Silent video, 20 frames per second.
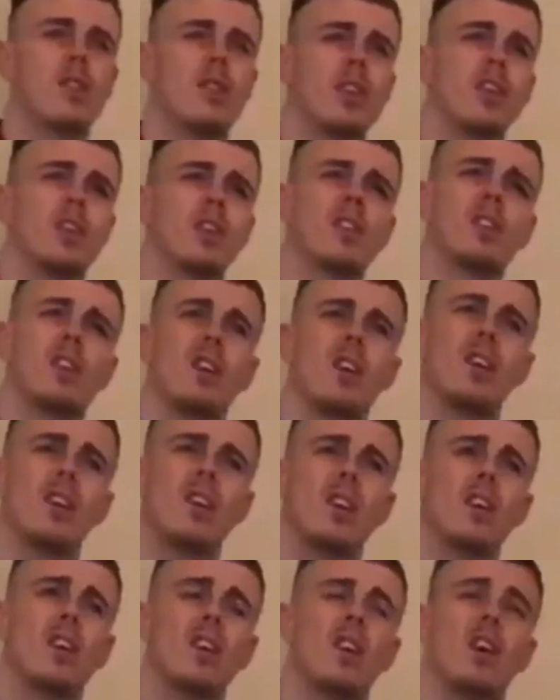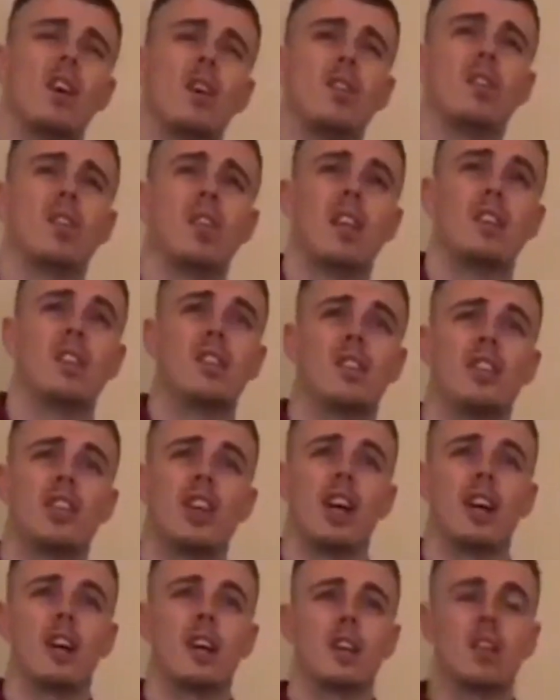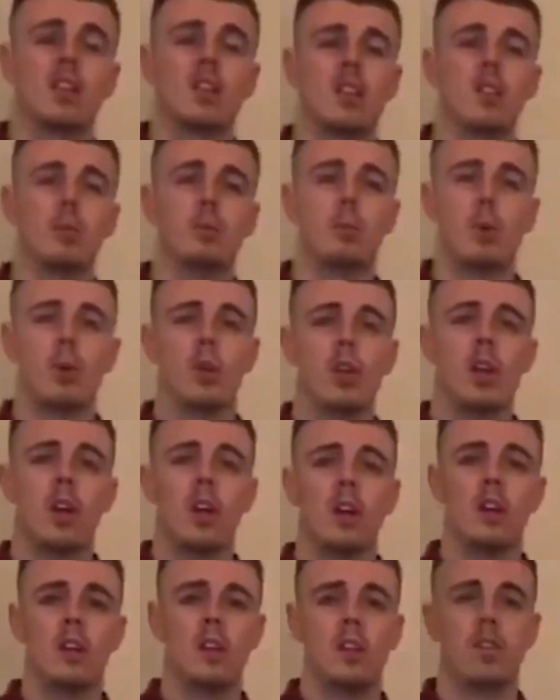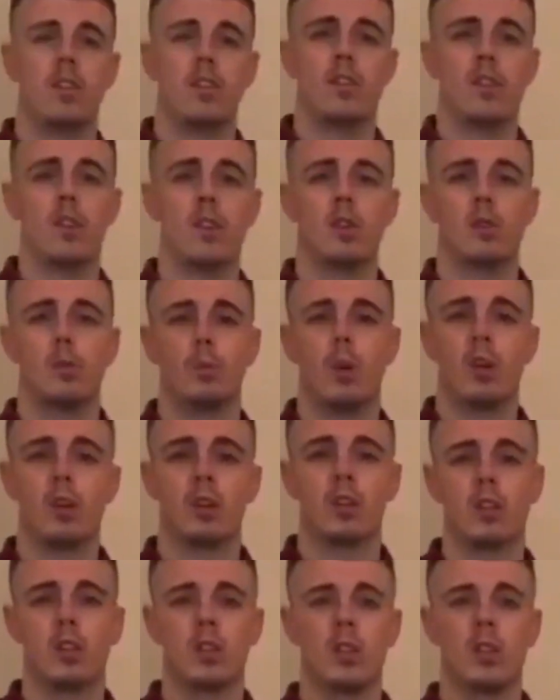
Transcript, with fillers: things that I'd say to check is a boiler, fuse box,